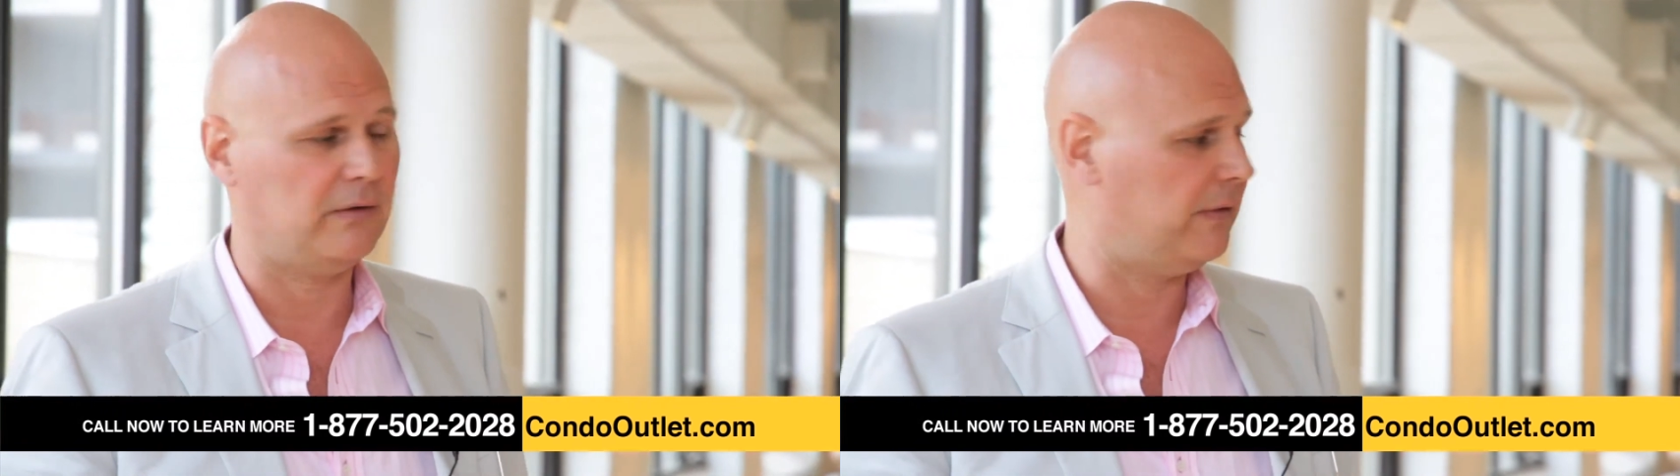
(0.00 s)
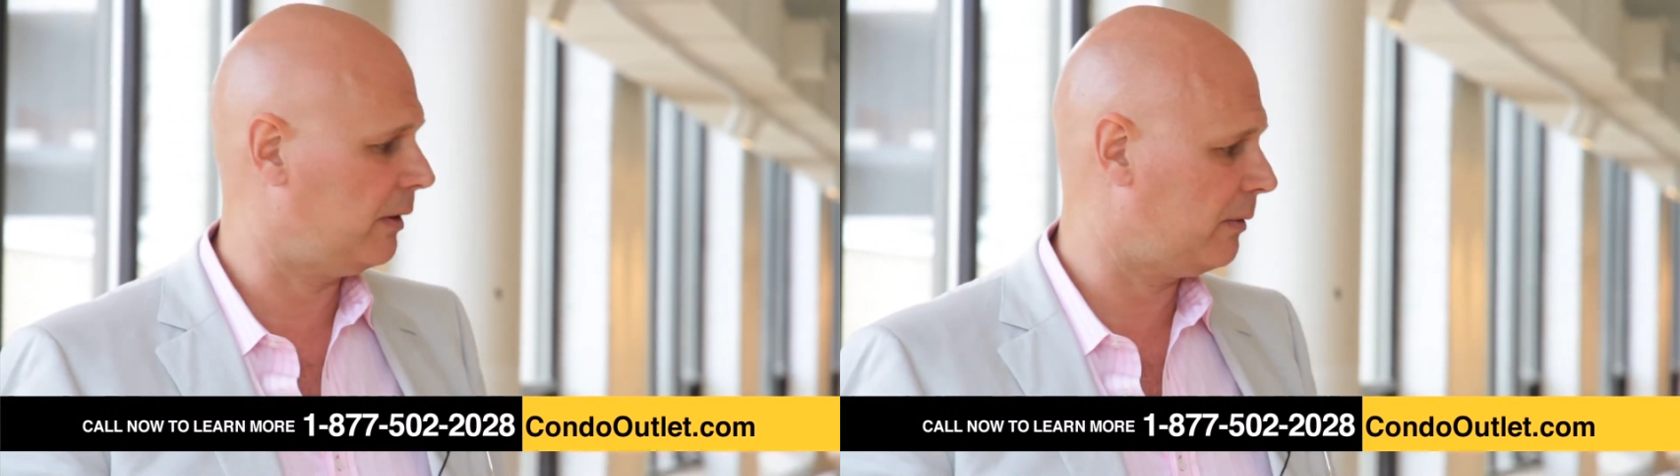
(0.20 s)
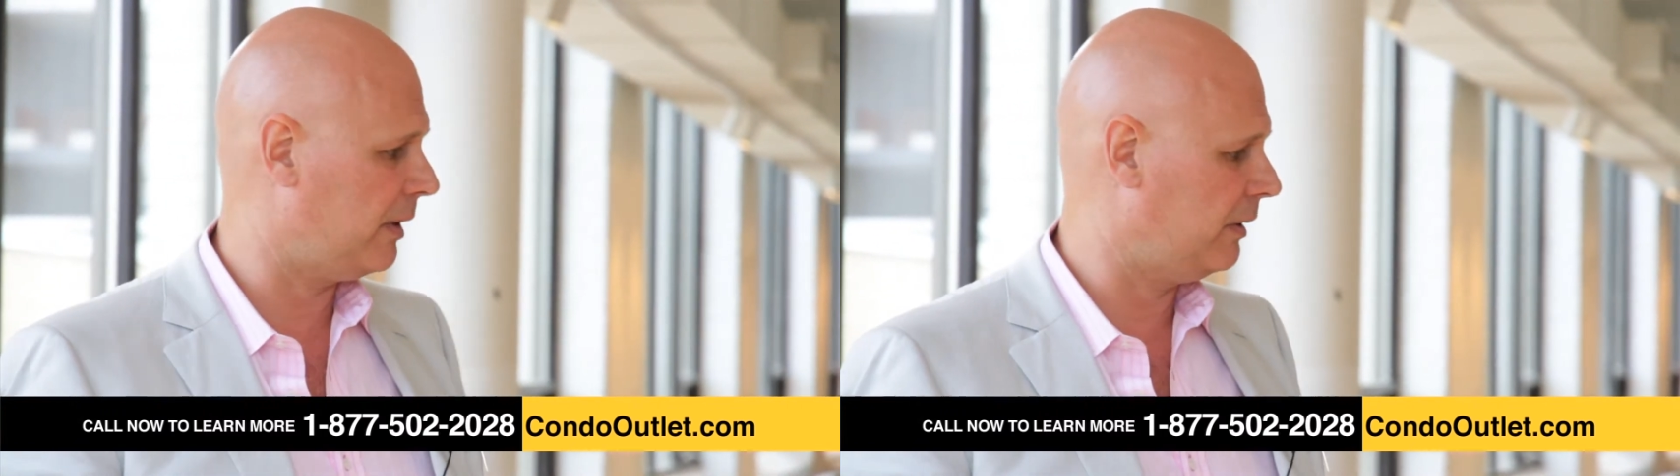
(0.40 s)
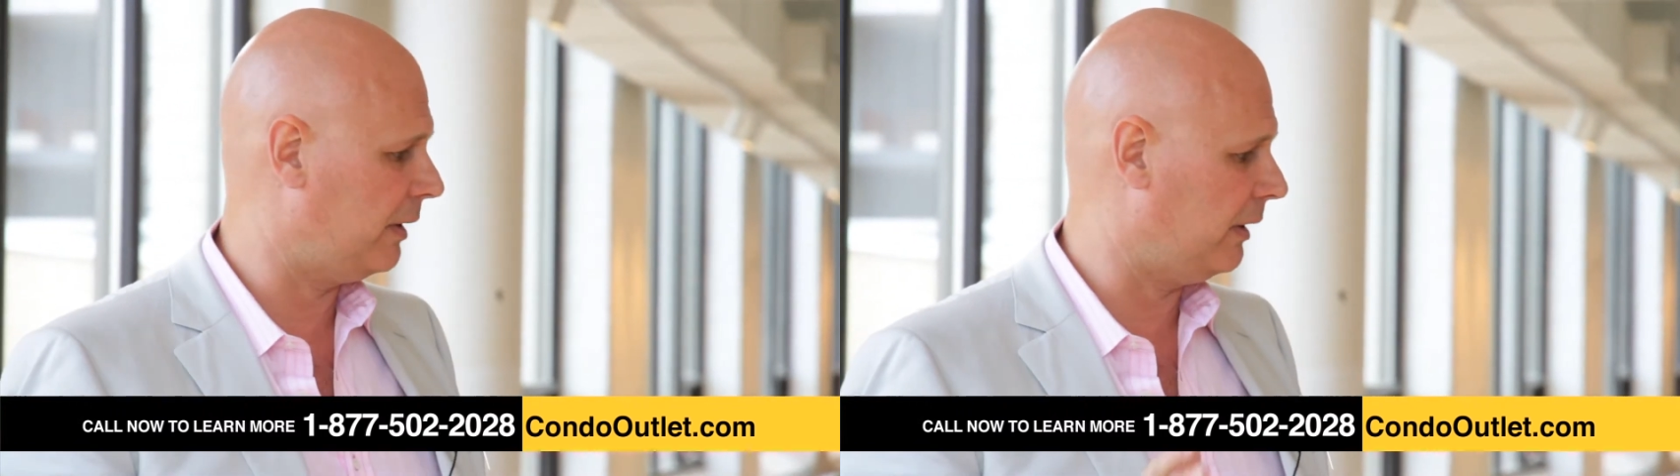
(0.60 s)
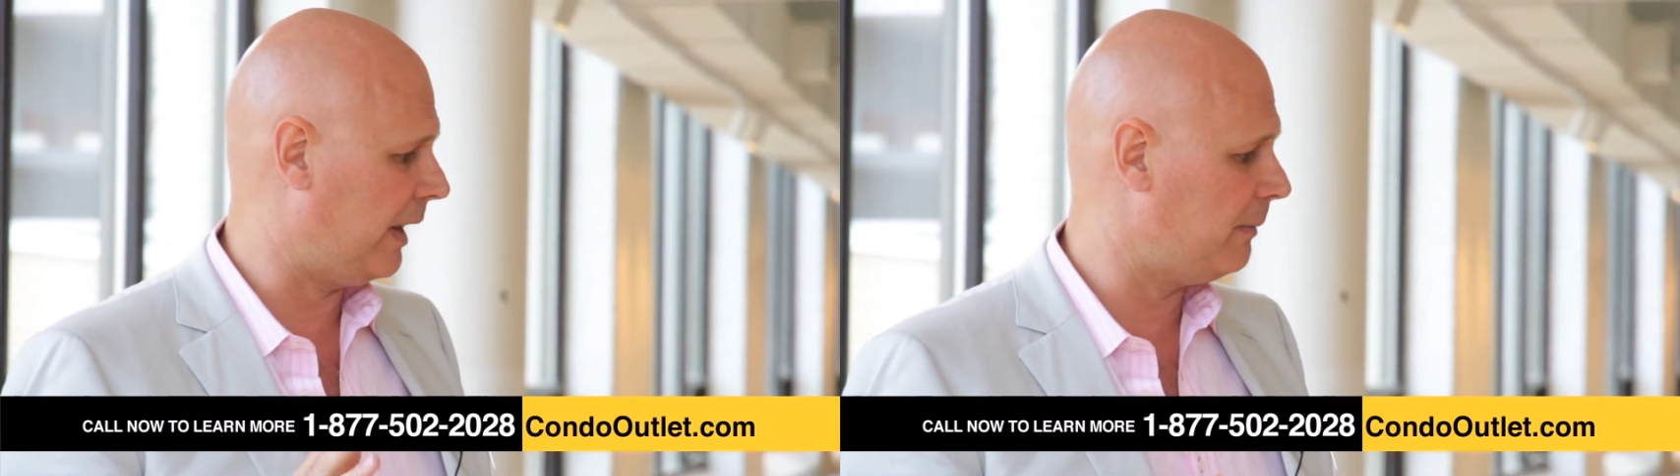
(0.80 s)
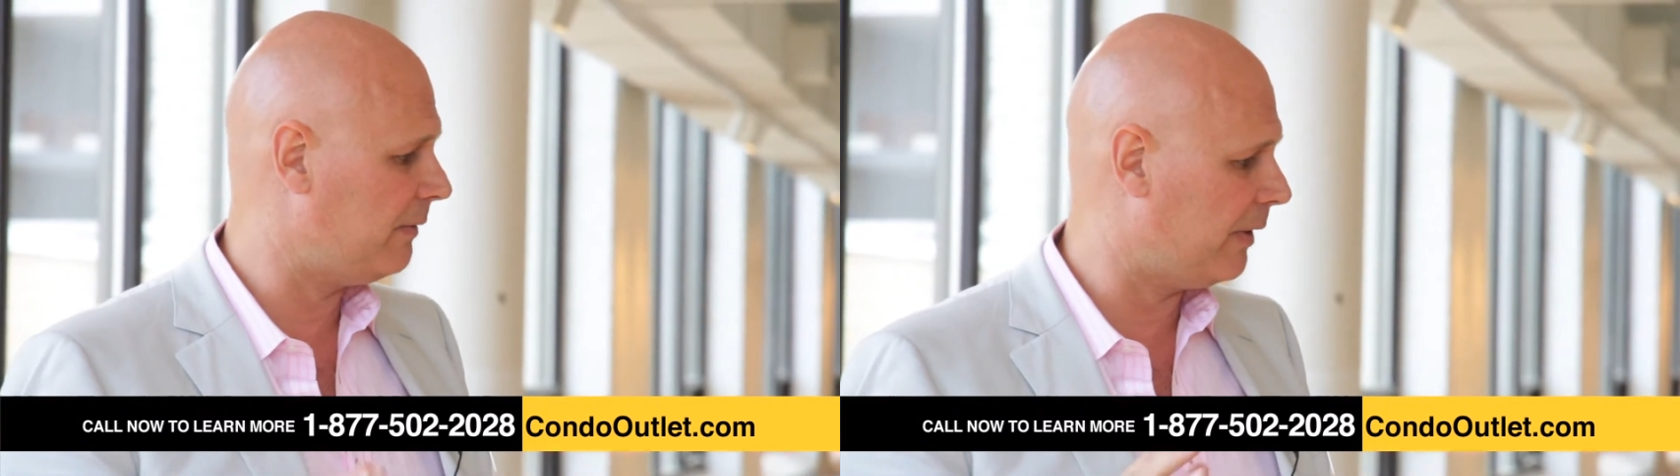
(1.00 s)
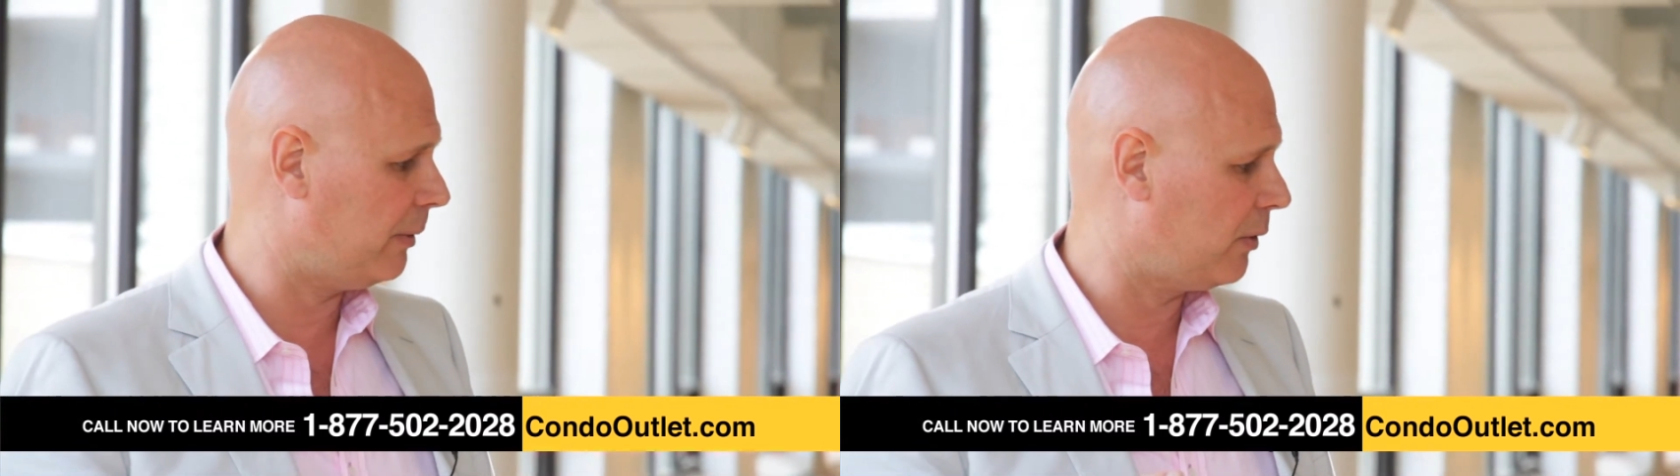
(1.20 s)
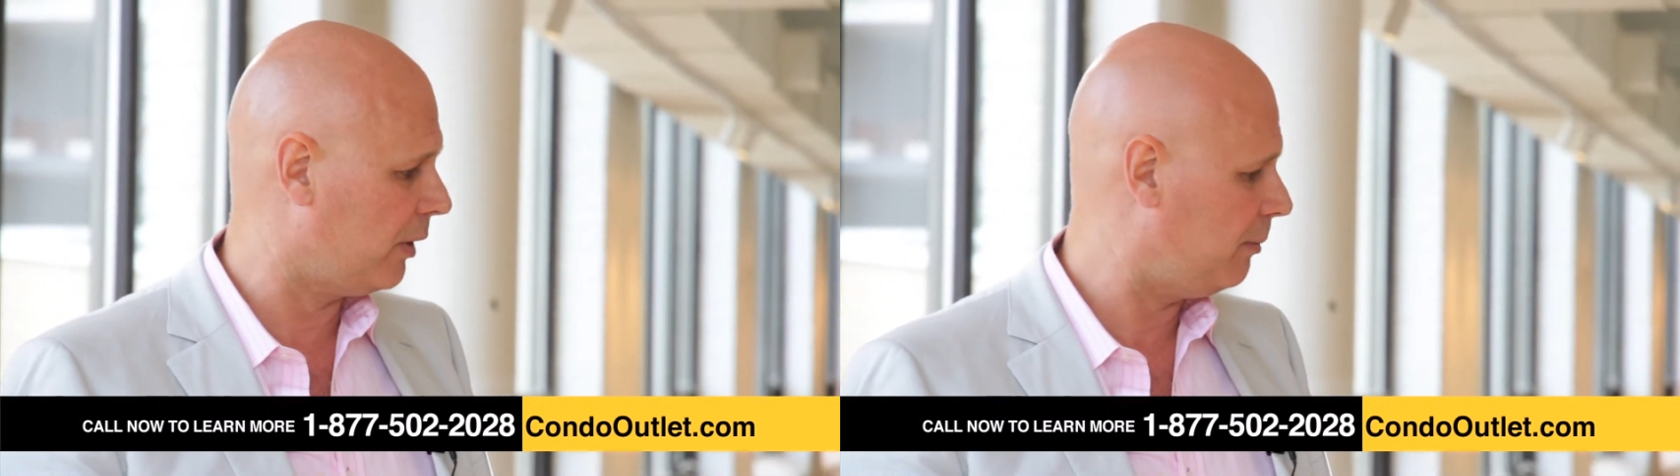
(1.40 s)

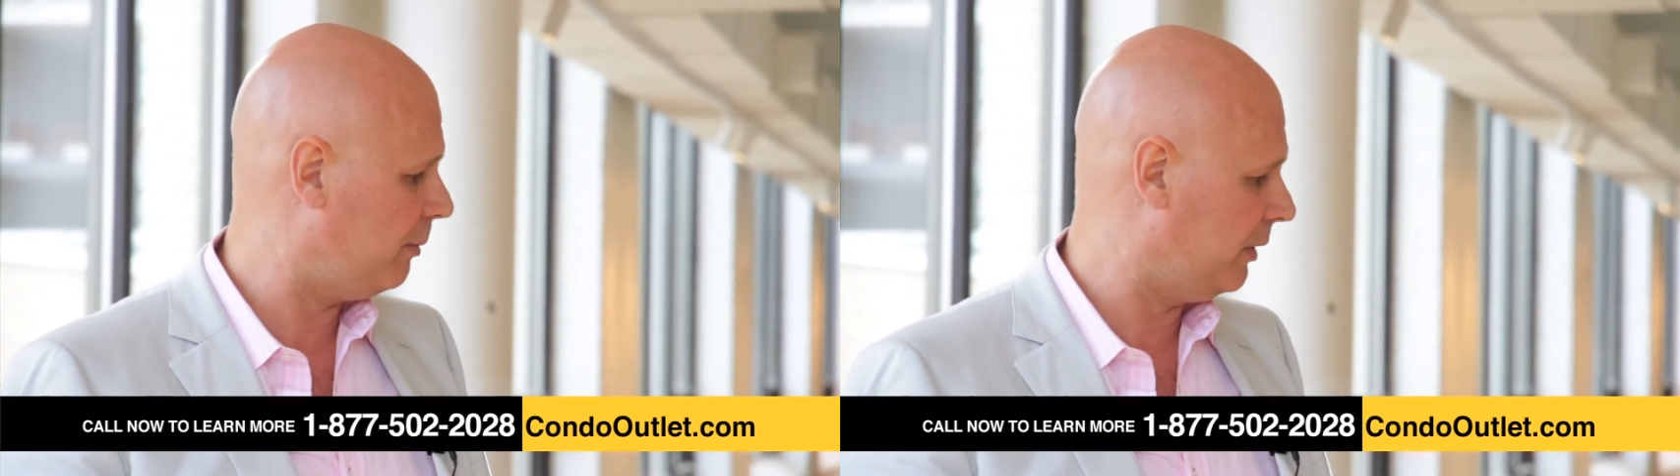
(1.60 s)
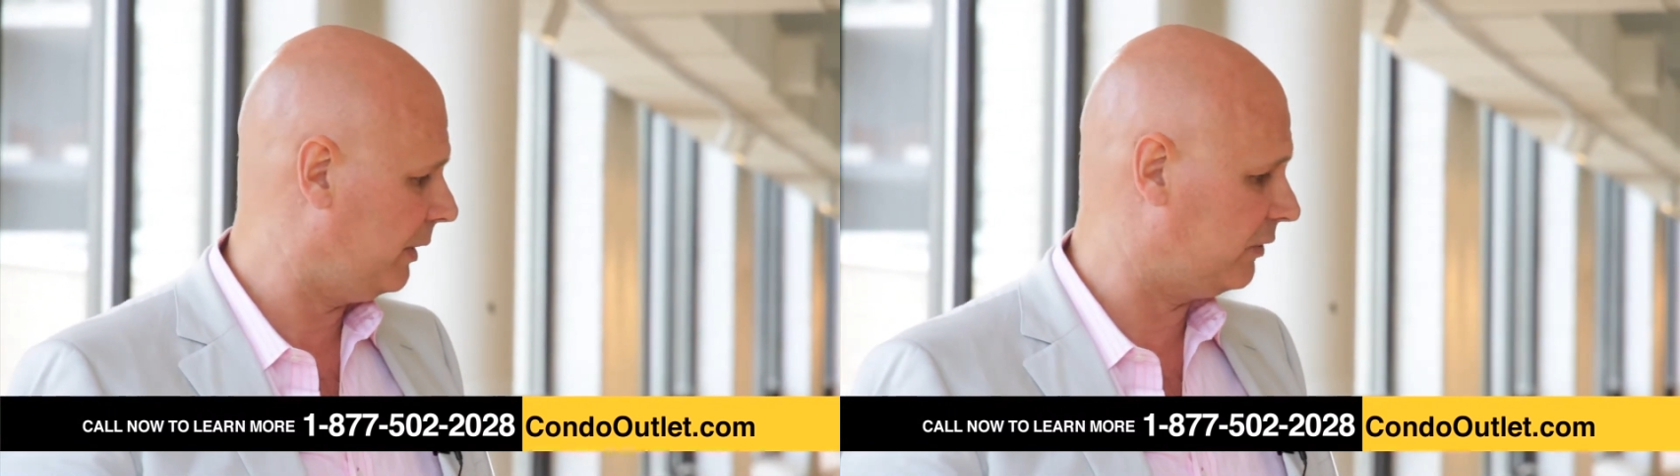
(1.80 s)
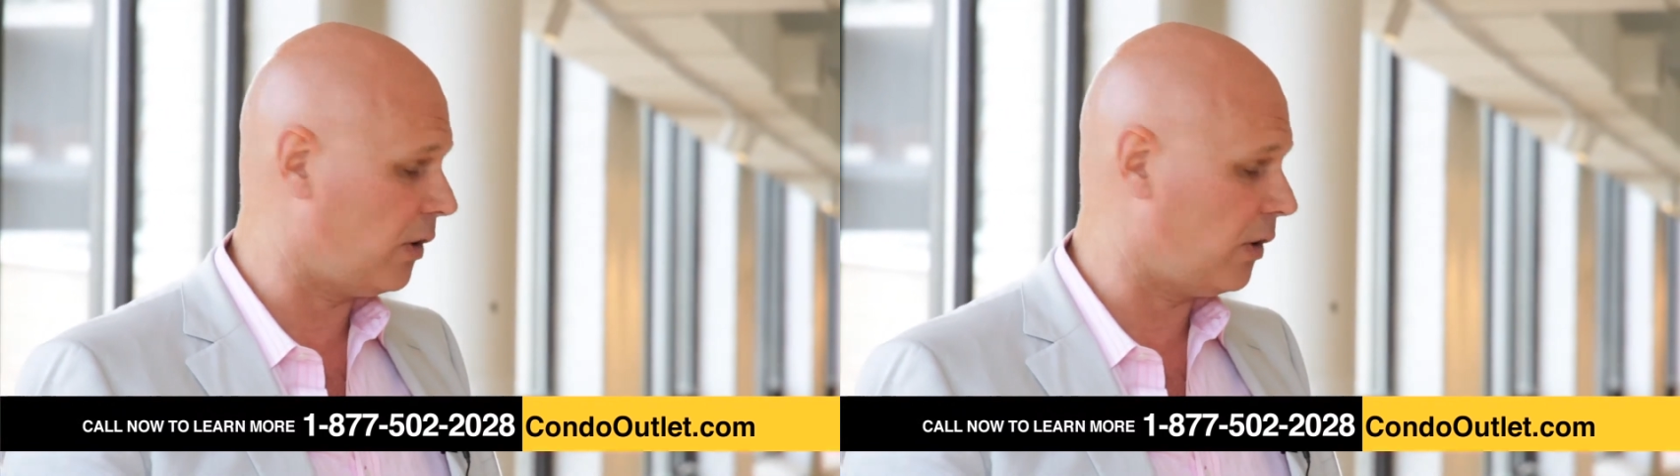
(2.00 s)
Development Corp buildings,